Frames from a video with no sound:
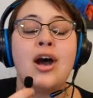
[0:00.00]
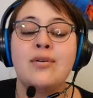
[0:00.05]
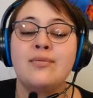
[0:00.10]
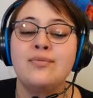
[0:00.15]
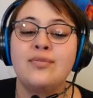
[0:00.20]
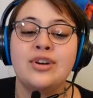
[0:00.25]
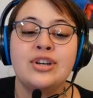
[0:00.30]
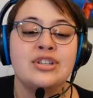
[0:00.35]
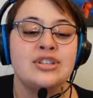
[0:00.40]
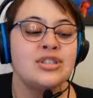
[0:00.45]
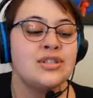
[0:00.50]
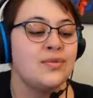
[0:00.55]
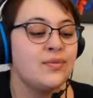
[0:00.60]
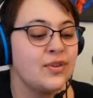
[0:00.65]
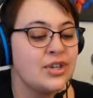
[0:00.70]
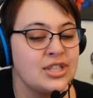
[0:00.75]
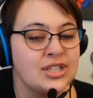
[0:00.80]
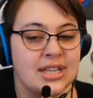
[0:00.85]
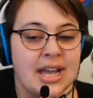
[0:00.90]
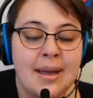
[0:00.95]

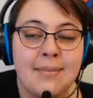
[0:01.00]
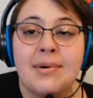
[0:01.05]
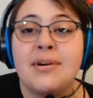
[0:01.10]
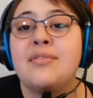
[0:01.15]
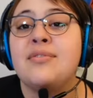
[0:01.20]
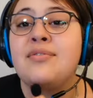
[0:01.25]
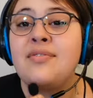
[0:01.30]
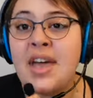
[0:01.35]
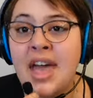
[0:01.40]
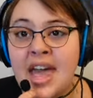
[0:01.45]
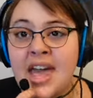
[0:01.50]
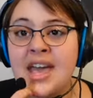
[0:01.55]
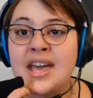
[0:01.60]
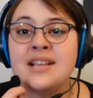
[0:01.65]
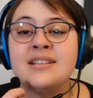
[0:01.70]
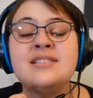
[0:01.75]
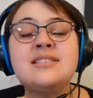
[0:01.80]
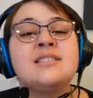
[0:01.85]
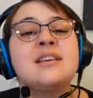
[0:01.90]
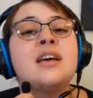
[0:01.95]
first time
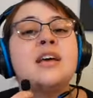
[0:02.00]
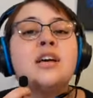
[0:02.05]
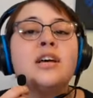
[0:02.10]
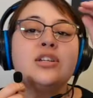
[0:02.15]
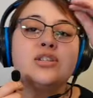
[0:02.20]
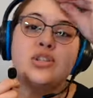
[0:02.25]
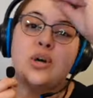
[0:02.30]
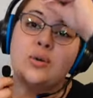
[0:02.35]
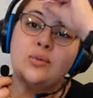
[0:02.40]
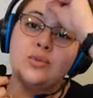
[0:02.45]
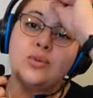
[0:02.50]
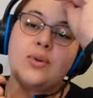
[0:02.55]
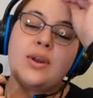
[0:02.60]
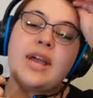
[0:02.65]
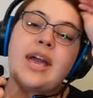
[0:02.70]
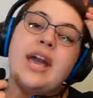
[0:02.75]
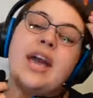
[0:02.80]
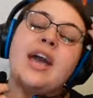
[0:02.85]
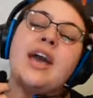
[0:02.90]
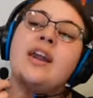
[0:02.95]
offense, don't do it
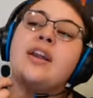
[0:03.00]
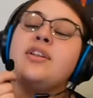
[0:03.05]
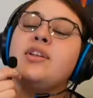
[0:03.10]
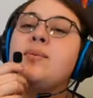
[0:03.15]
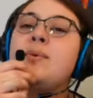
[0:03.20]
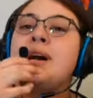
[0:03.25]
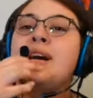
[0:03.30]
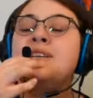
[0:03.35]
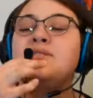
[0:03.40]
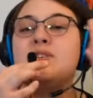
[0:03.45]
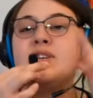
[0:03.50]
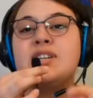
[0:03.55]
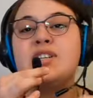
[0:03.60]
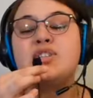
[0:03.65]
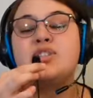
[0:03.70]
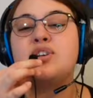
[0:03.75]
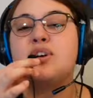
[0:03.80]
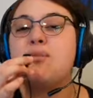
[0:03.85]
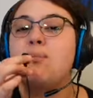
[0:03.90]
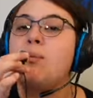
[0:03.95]
again, otherwise you're
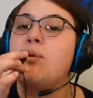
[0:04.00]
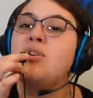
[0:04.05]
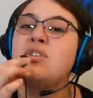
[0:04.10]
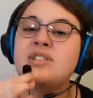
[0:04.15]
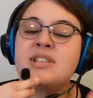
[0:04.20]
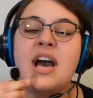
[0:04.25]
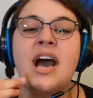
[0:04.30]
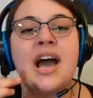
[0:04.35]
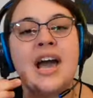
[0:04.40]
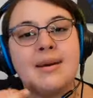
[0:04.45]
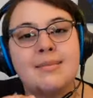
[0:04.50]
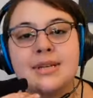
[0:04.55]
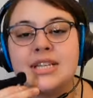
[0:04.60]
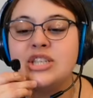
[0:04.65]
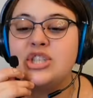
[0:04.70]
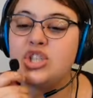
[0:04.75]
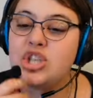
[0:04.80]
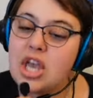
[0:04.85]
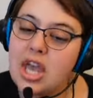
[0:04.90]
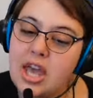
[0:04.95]
gonna serve more time
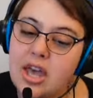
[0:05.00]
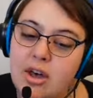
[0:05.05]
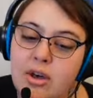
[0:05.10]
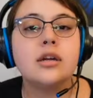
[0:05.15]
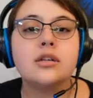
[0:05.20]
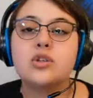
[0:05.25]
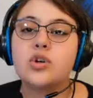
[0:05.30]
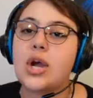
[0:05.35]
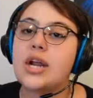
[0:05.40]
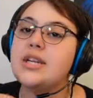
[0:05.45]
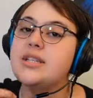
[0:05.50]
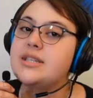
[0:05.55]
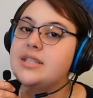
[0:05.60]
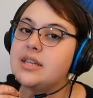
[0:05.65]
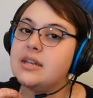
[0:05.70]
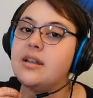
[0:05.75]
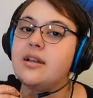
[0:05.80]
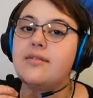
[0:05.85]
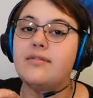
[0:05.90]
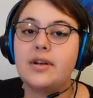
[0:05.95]
in jail. Try to
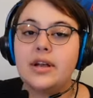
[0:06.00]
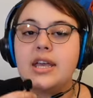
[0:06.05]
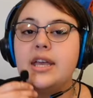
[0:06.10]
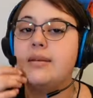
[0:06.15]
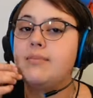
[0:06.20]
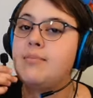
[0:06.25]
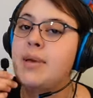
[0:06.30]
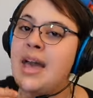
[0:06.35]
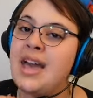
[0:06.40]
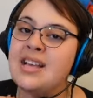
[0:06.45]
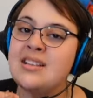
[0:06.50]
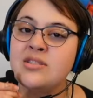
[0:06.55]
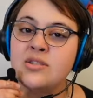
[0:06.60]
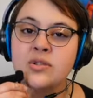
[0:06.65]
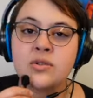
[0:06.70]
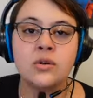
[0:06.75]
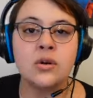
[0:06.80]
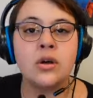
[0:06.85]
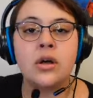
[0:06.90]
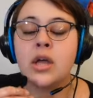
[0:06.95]
steal a fucking
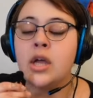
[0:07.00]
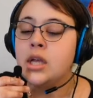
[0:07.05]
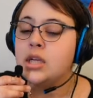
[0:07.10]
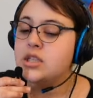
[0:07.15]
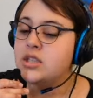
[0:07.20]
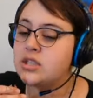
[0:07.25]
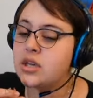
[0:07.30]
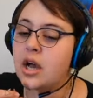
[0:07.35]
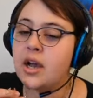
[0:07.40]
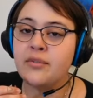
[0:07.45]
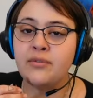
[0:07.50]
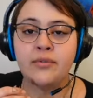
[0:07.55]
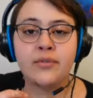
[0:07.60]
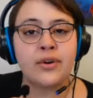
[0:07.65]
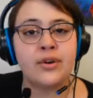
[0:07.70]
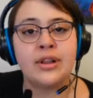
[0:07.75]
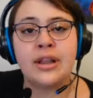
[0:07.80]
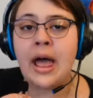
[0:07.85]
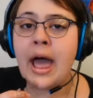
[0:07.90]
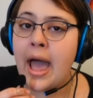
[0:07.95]
pencil, done
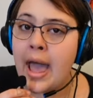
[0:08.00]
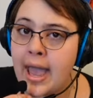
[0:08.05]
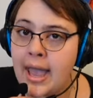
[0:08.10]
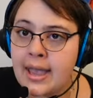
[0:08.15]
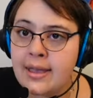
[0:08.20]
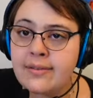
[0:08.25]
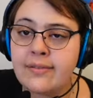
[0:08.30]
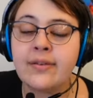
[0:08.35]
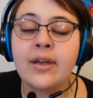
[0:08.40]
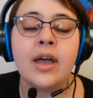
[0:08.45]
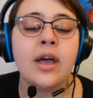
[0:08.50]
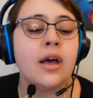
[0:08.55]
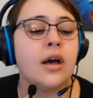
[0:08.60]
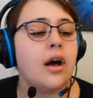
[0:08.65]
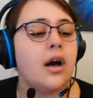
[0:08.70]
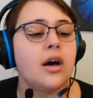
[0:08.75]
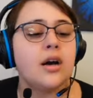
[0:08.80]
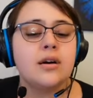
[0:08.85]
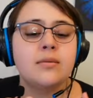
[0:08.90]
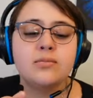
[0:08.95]
for life.
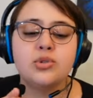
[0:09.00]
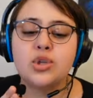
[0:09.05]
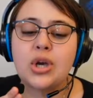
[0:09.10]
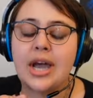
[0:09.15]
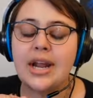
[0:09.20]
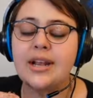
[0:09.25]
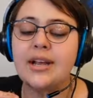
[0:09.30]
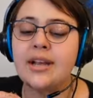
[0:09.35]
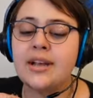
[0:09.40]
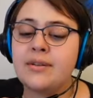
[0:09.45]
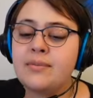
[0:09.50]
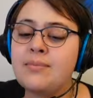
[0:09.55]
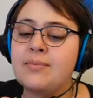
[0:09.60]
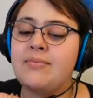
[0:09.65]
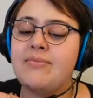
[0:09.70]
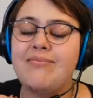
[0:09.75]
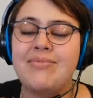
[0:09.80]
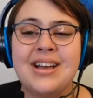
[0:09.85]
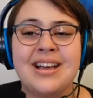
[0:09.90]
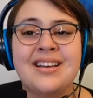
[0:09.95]
Try to
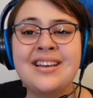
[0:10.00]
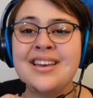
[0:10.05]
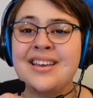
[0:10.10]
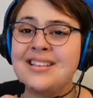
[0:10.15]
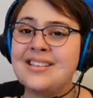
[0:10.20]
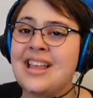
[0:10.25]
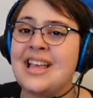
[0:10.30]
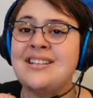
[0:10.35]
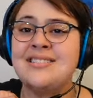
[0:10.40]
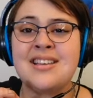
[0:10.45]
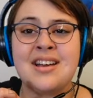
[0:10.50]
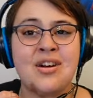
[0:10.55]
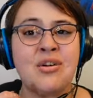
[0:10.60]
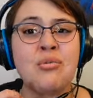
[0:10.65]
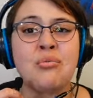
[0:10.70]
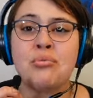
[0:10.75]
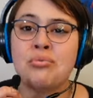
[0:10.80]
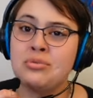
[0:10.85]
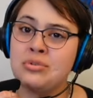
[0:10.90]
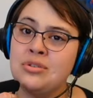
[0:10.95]
fucking get, like, take
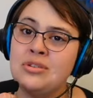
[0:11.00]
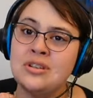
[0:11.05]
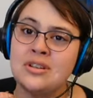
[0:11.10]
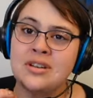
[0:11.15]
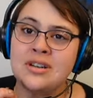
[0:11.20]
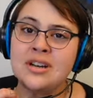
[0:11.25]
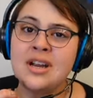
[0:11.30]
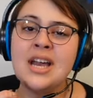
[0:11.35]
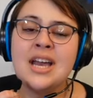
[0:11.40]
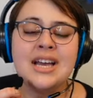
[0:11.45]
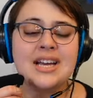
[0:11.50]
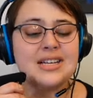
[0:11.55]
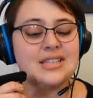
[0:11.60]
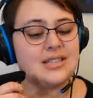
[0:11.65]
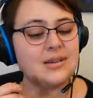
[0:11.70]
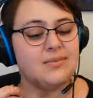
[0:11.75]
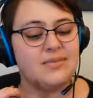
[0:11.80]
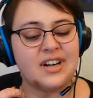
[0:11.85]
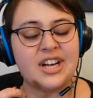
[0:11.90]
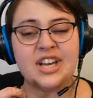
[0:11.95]
a ruler
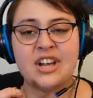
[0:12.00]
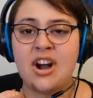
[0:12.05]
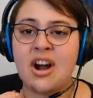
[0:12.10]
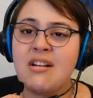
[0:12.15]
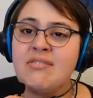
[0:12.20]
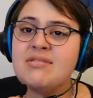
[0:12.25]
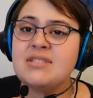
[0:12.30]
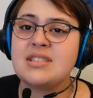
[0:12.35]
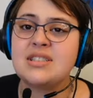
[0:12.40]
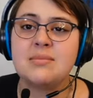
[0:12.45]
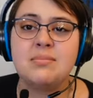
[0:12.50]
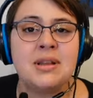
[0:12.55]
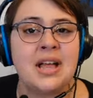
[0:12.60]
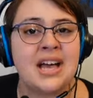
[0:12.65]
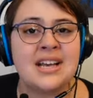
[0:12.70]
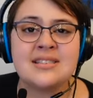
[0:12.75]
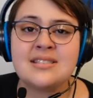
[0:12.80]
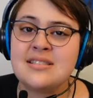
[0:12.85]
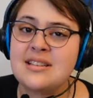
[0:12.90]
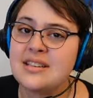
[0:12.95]
and some fucking office
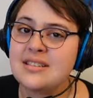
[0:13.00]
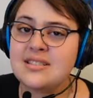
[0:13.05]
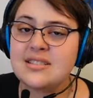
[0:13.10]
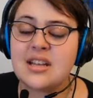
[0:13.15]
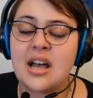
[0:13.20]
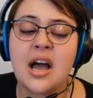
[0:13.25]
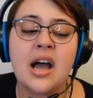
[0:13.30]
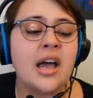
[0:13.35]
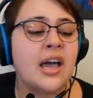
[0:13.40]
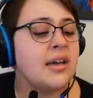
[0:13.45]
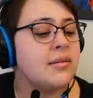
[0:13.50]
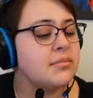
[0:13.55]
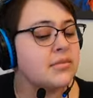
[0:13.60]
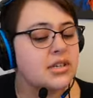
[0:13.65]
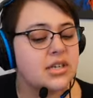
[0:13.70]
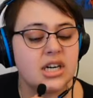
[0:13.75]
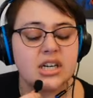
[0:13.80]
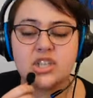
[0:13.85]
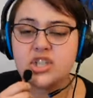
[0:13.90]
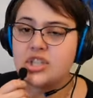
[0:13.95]
supplies next time,
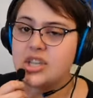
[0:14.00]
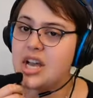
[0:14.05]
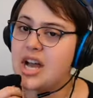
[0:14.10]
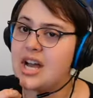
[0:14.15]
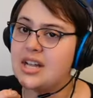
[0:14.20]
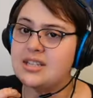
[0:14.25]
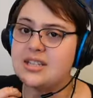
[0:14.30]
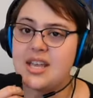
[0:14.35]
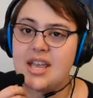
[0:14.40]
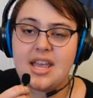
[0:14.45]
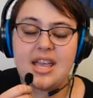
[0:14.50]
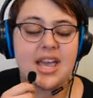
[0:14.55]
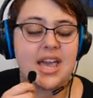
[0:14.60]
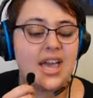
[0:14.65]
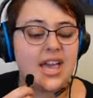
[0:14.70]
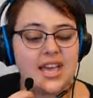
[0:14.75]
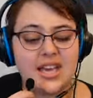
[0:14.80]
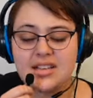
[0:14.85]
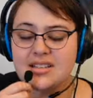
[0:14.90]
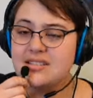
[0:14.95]
cut your goddamn
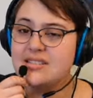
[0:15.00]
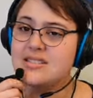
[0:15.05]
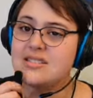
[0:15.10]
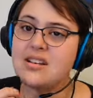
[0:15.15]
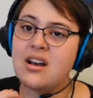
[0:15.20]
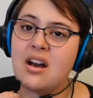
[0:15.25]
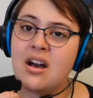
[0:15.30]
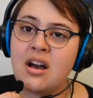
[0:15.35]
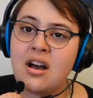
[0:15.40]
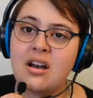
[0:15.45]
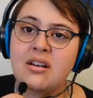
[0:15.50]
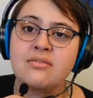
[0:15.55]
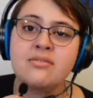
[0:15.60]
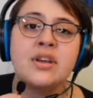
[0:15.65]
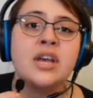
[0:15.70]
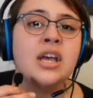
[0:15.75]
hands off.